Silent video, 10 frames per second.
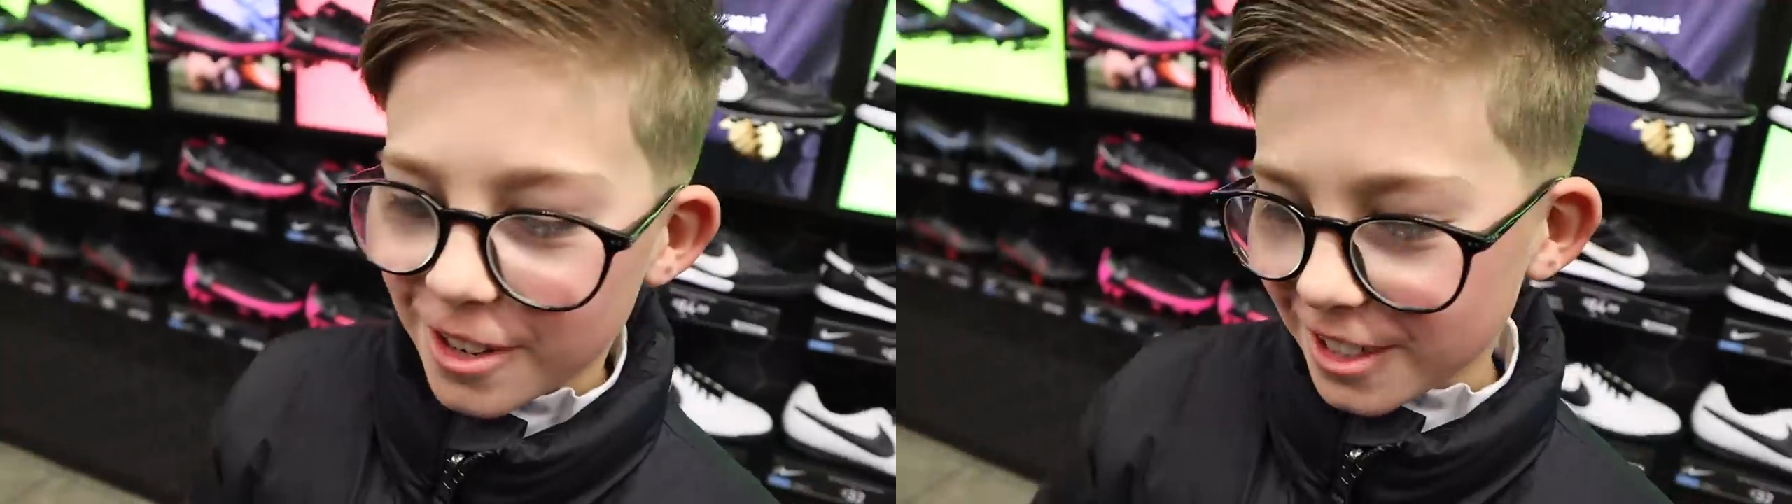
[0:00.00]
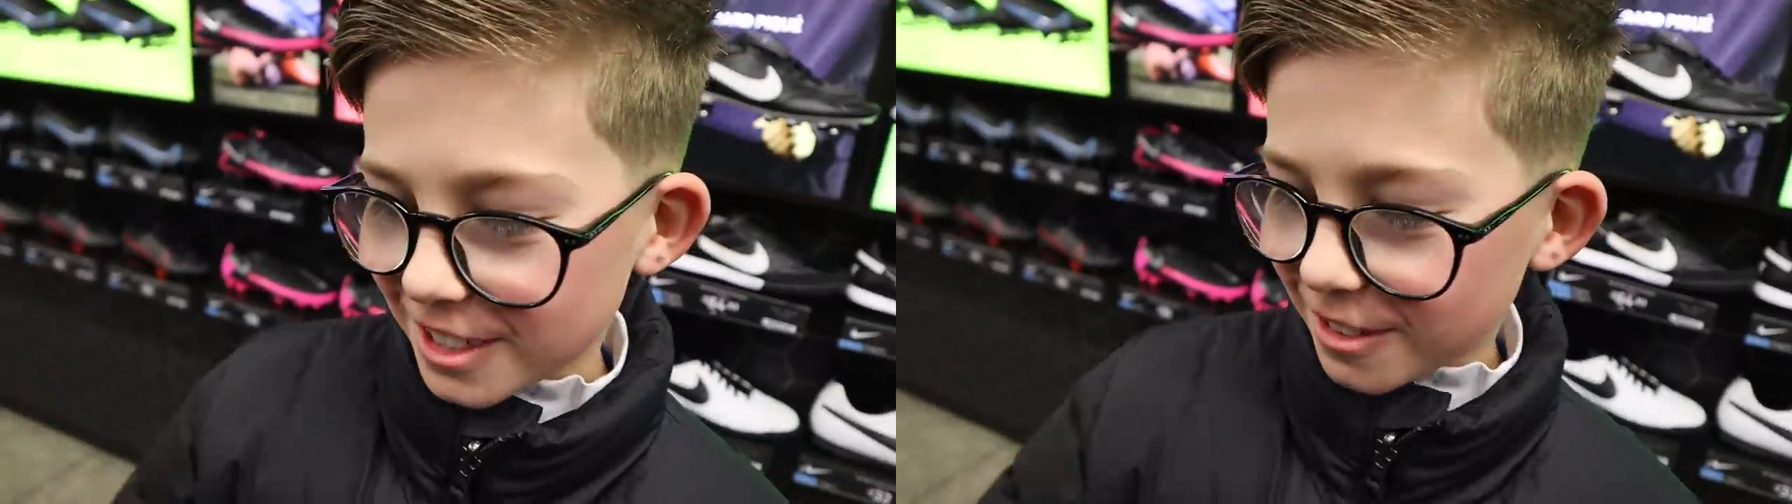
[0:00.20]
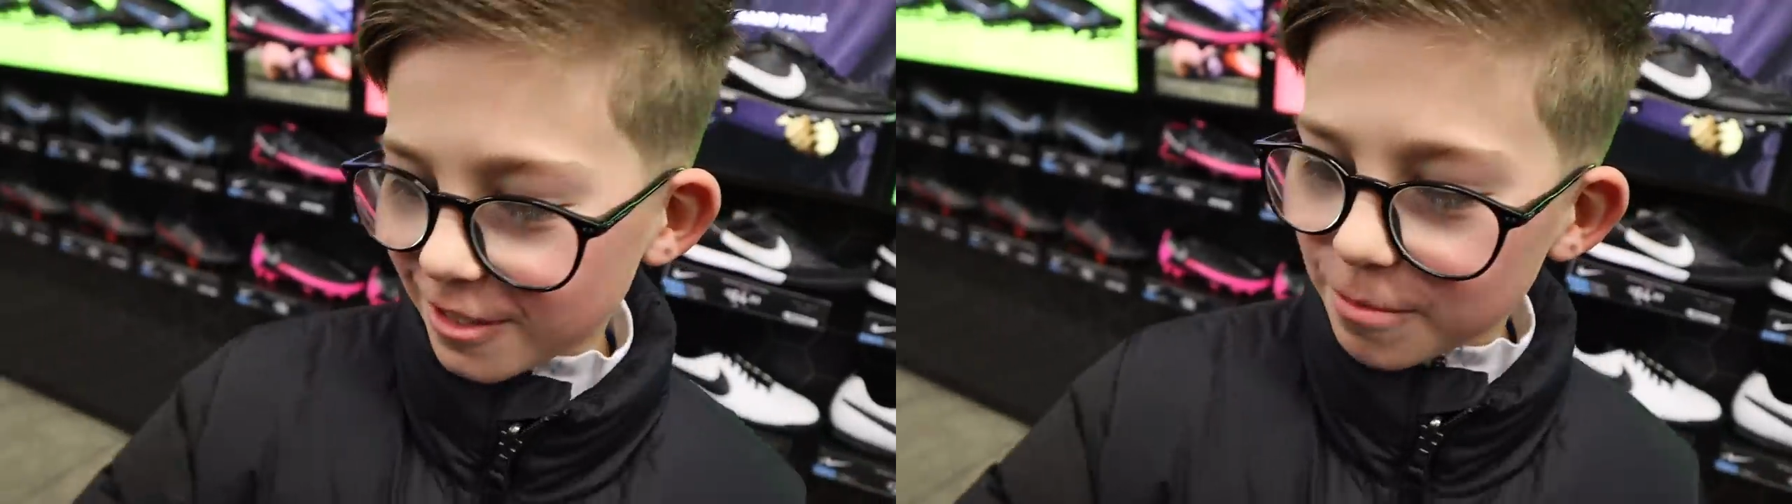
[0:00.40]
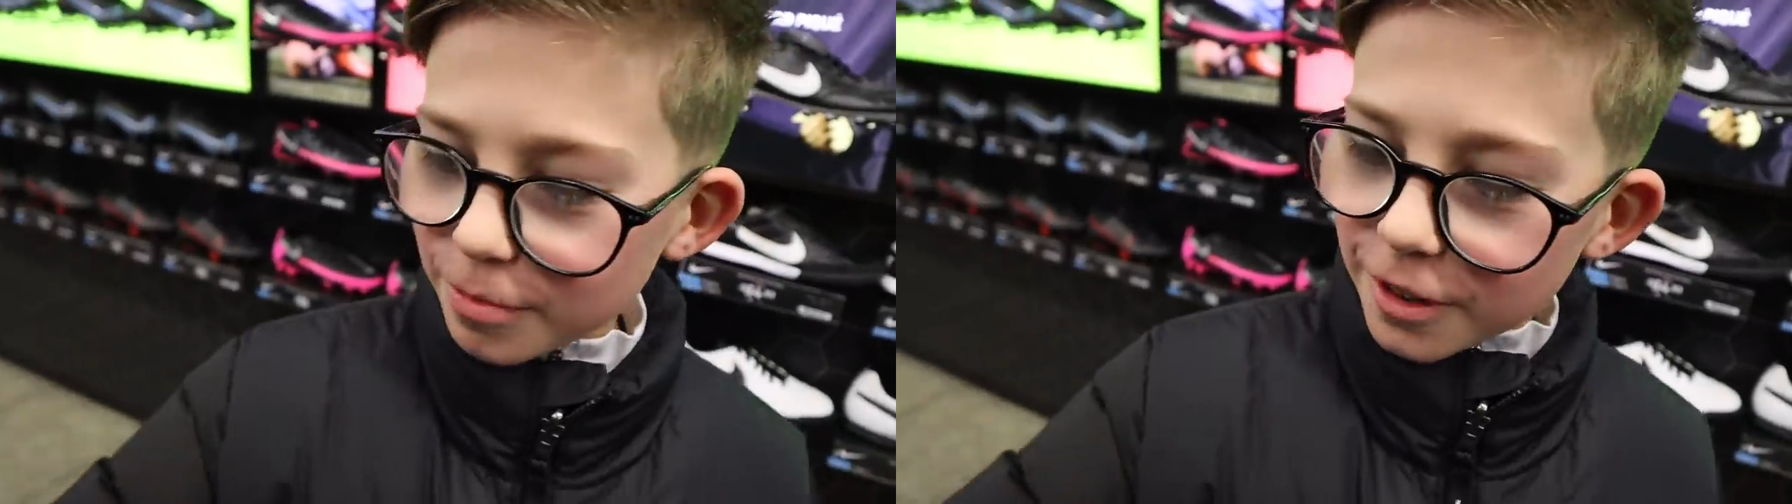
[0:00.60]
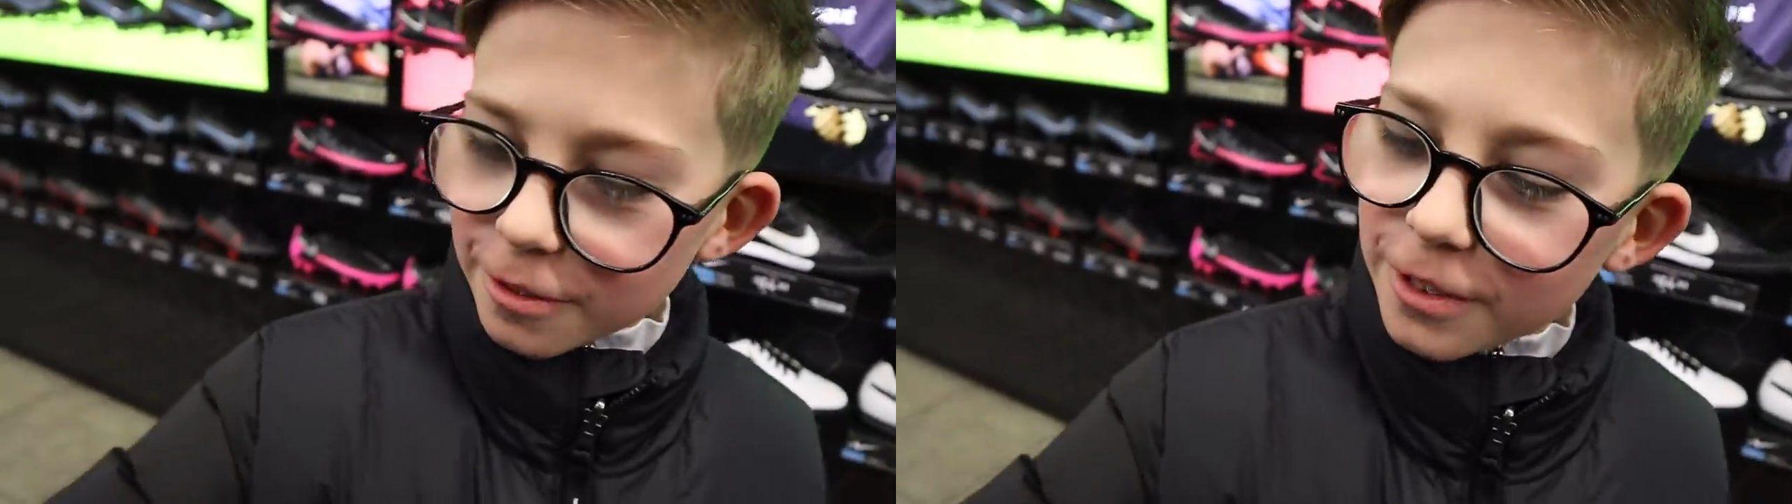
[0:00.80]
works out
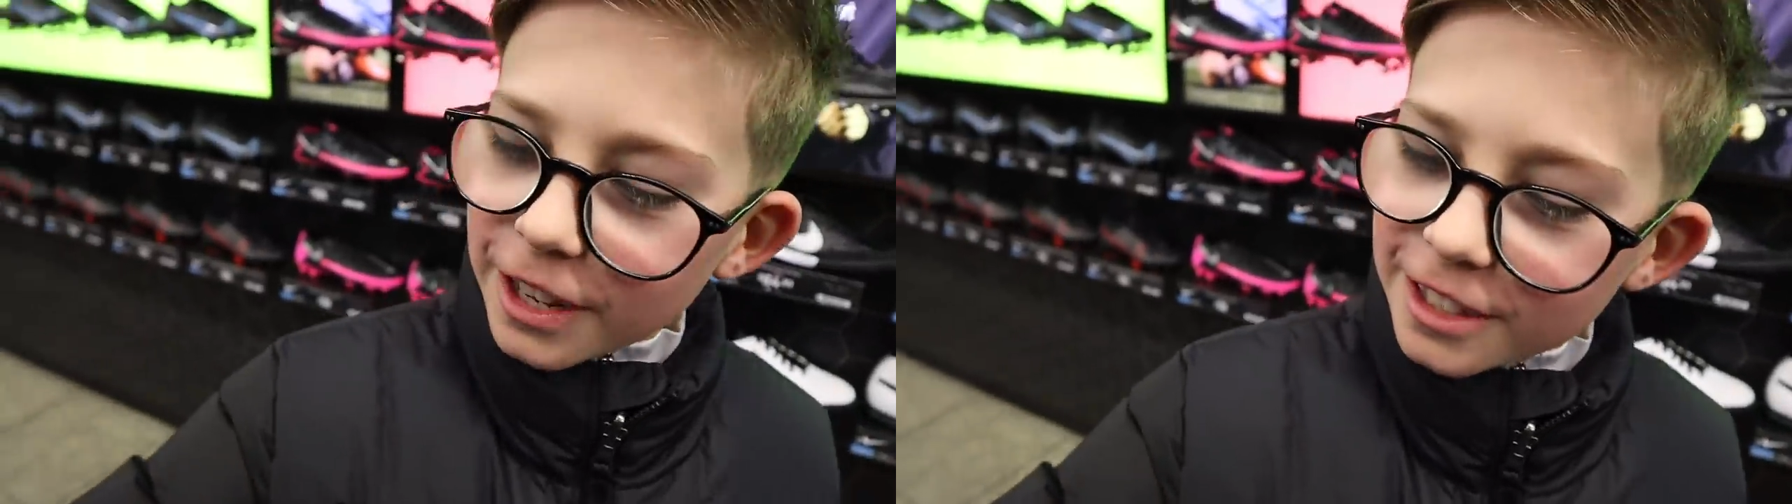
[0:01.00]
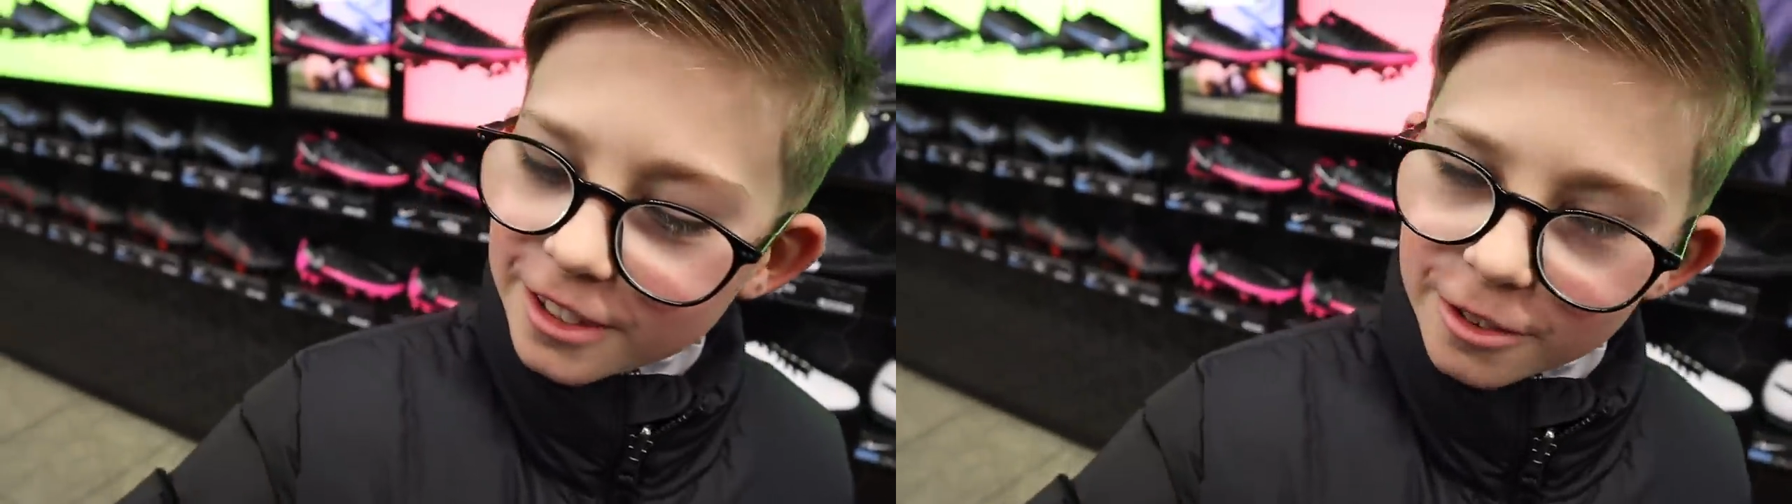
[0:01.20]
perfect.